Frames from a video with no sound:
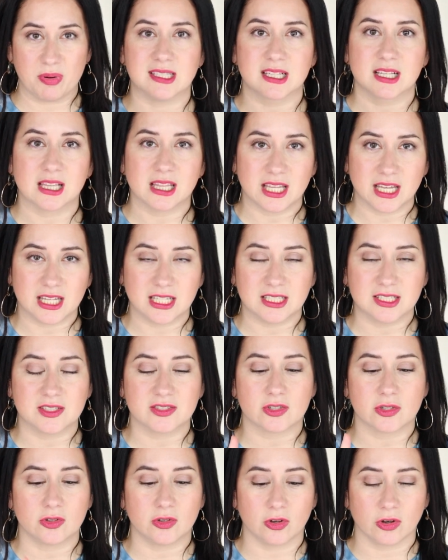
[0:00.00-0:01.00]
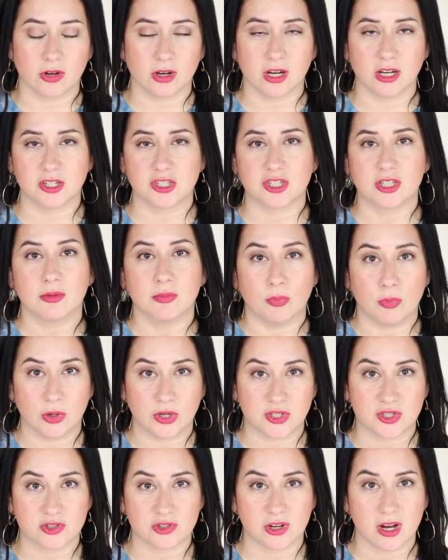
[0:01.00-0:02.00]
It's cleanse, nourish,
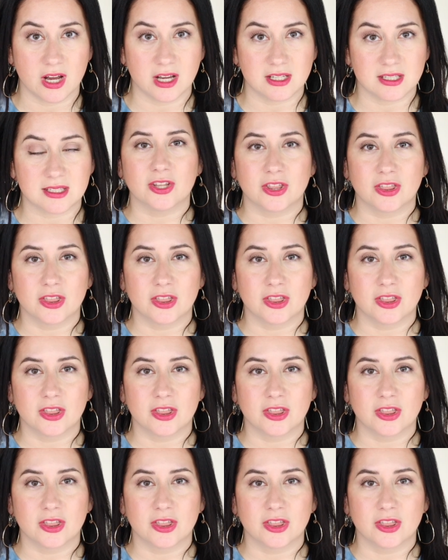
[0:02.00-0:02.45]
moisturize. The